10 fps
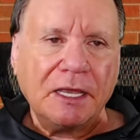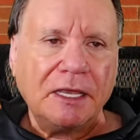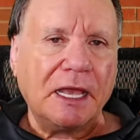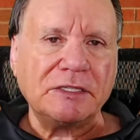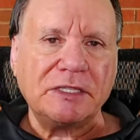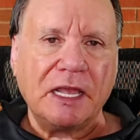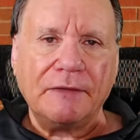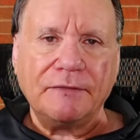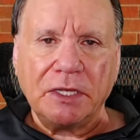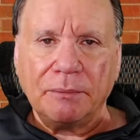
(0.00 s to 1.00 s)
Yes, they
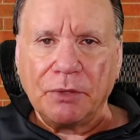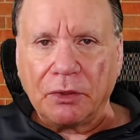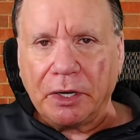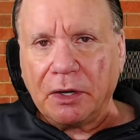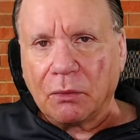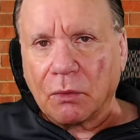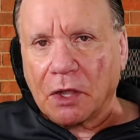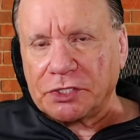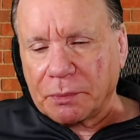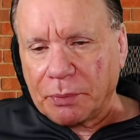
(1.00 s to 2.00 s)
have the ability to
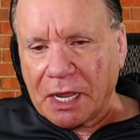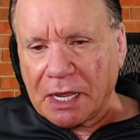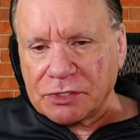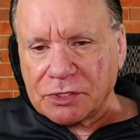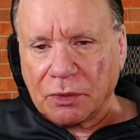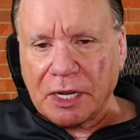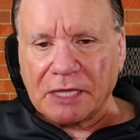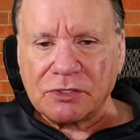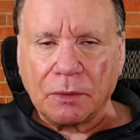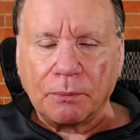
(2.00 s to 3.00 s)
rush the passer.
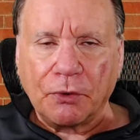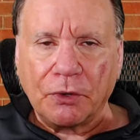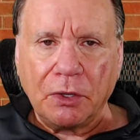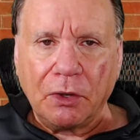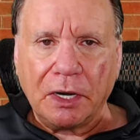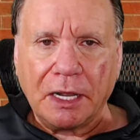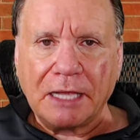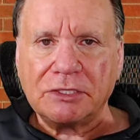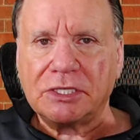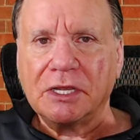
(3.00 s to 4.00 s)
Yes, they're pretty good
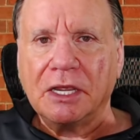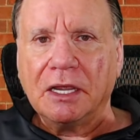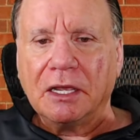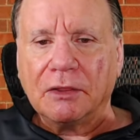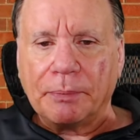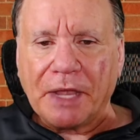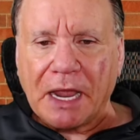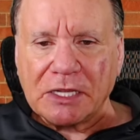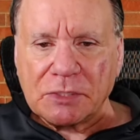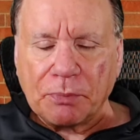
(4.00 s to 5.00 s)
against the
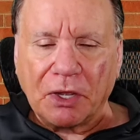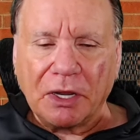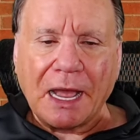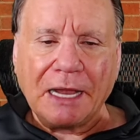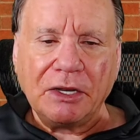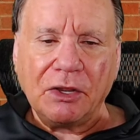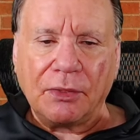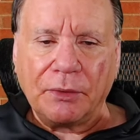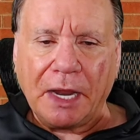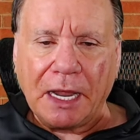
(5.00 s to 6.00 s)
pass. But on the
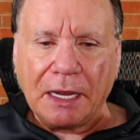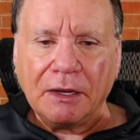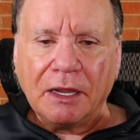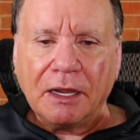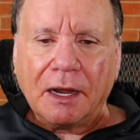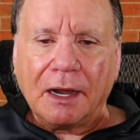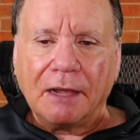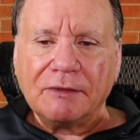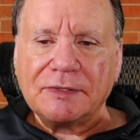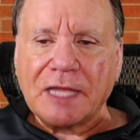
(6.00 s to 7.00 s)
other hand,
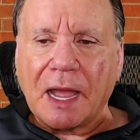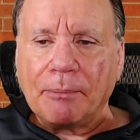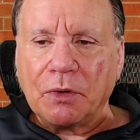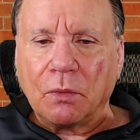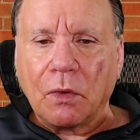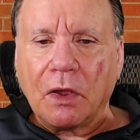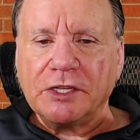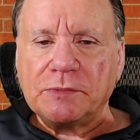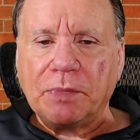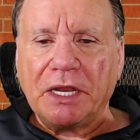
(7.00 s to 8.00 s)
uh, stopping the run
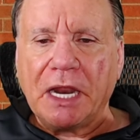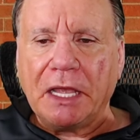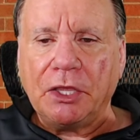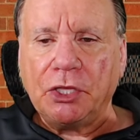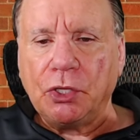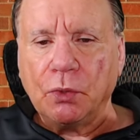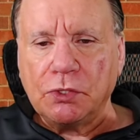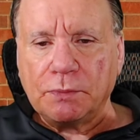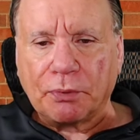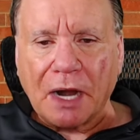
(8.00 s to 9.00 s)
has been a
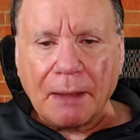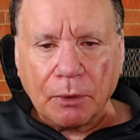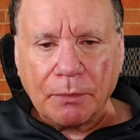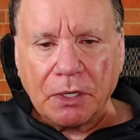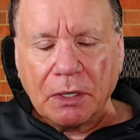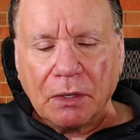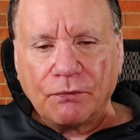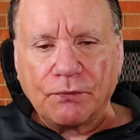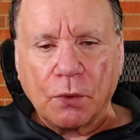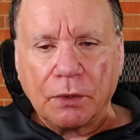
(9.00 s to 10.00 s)
huge problem
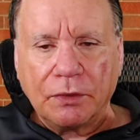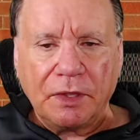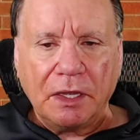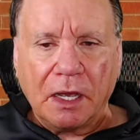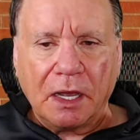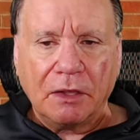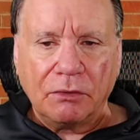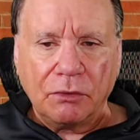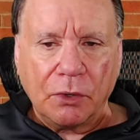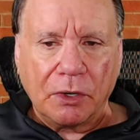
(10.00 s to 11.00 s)
for the uh,
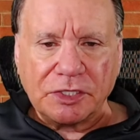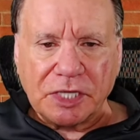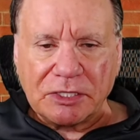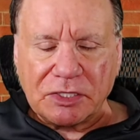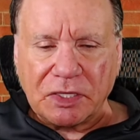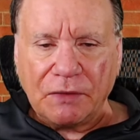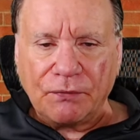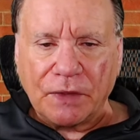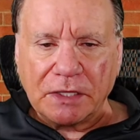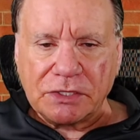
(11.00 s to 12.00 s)
New York Jets
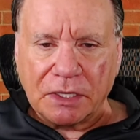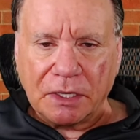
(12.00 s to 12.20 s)
defense.